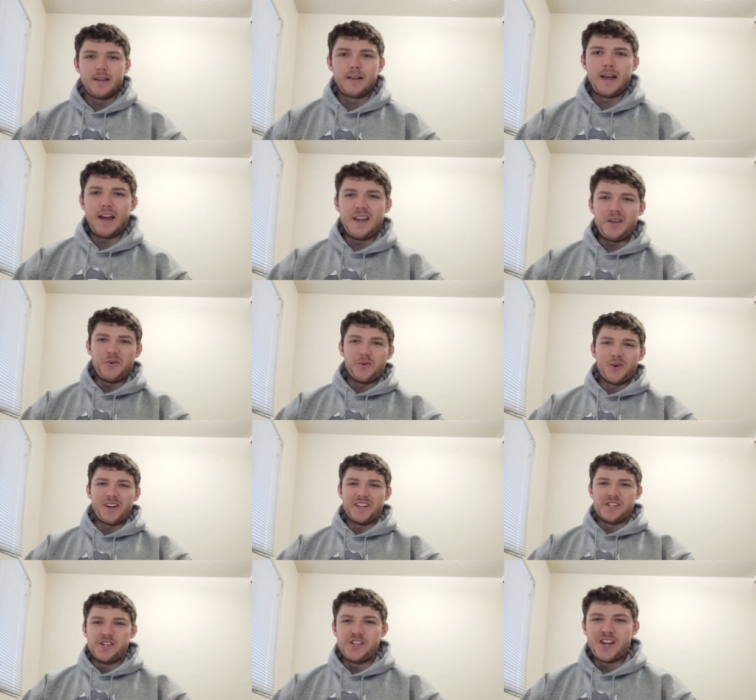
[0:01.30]
Hey, what
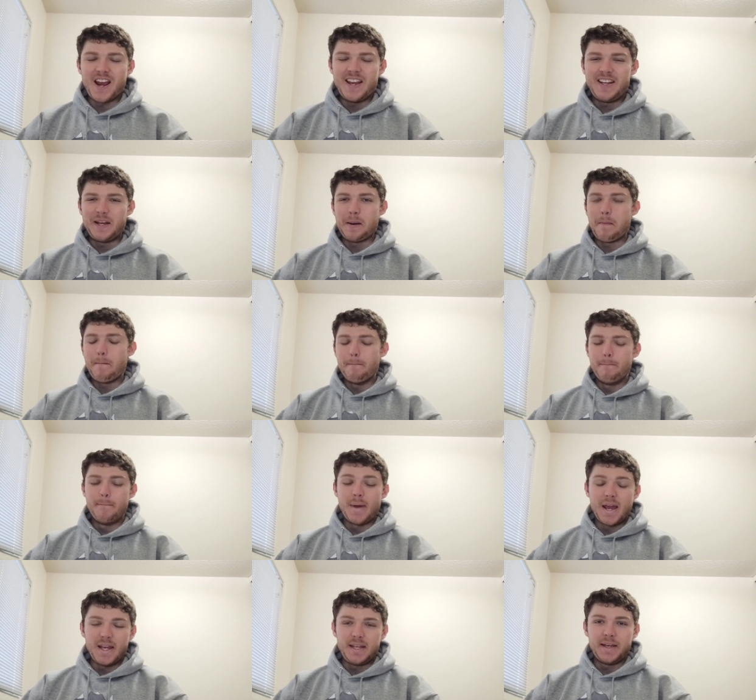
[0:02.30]
is shaking
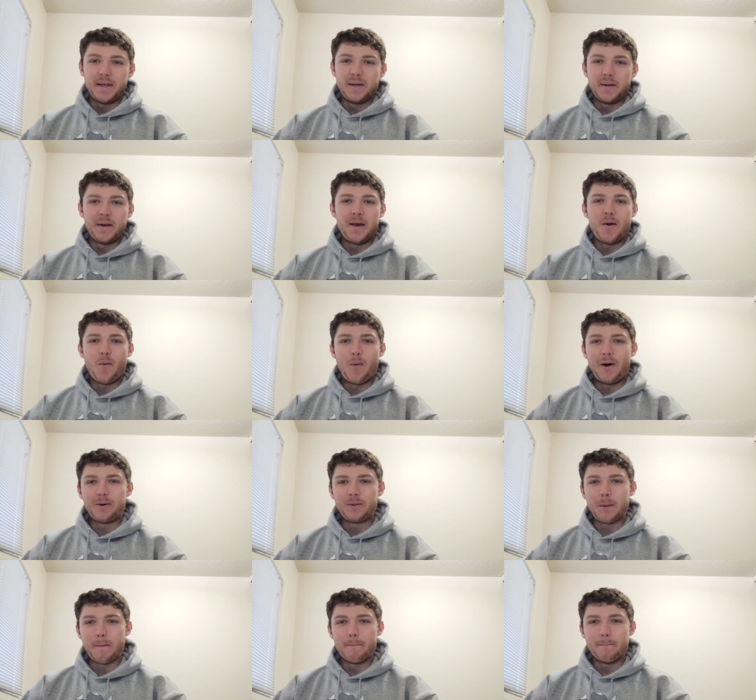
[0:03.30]
bacon?
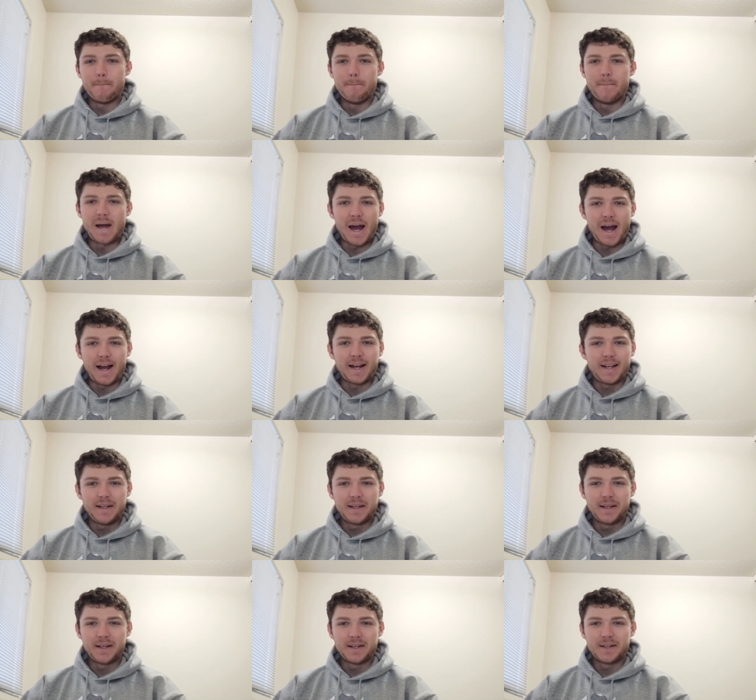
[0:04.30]
Welcome back
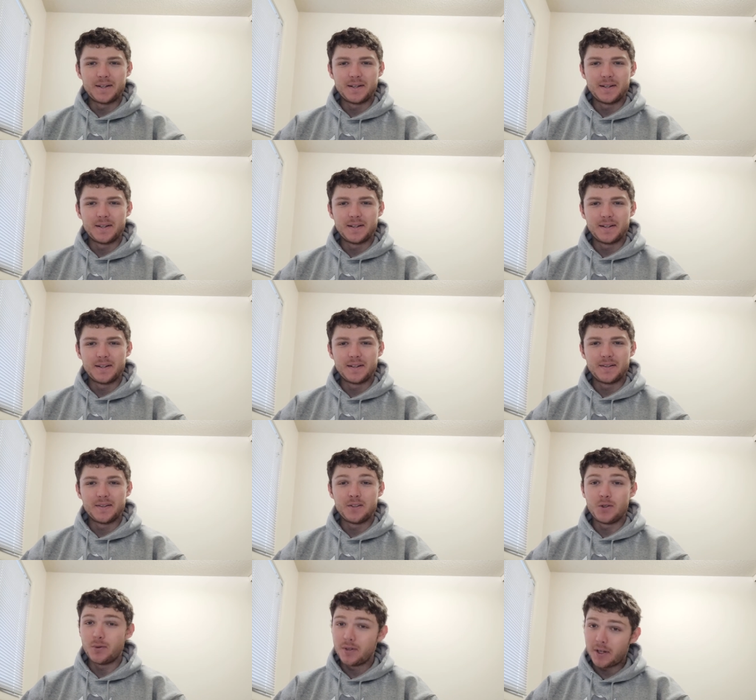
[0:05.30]

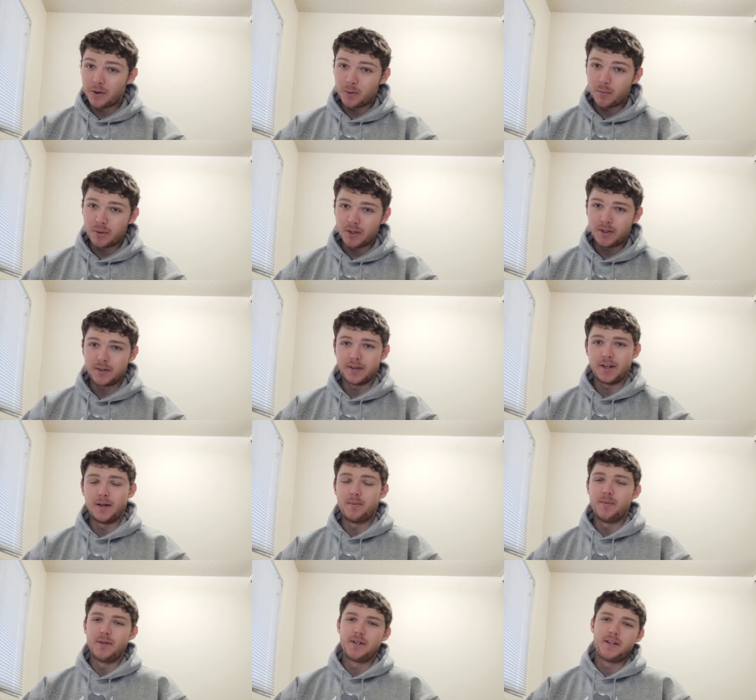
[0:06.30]
to another book
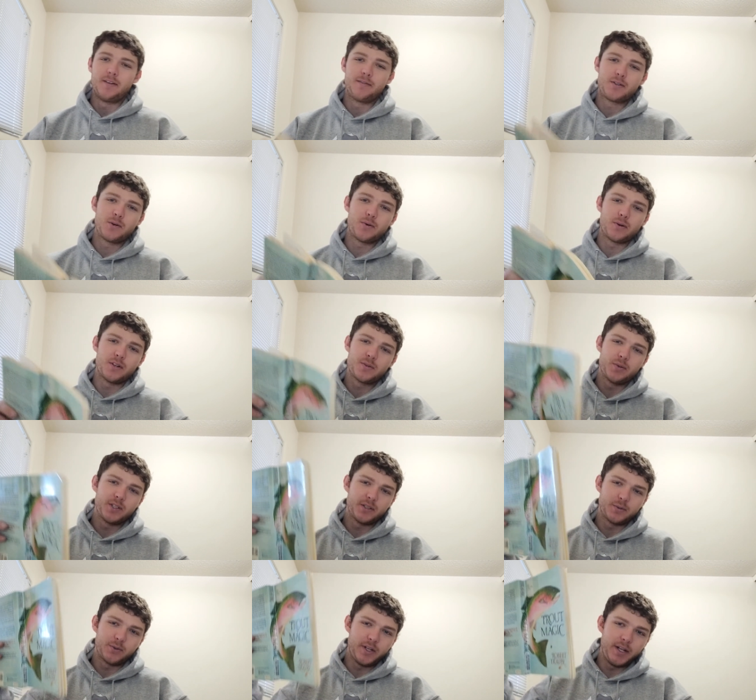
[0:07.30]
club. And of course, we
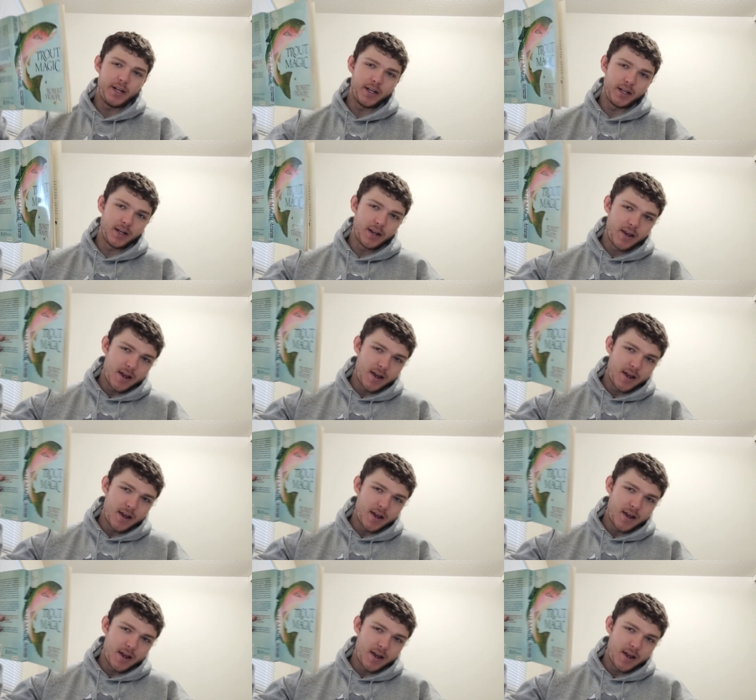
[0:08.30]
are reading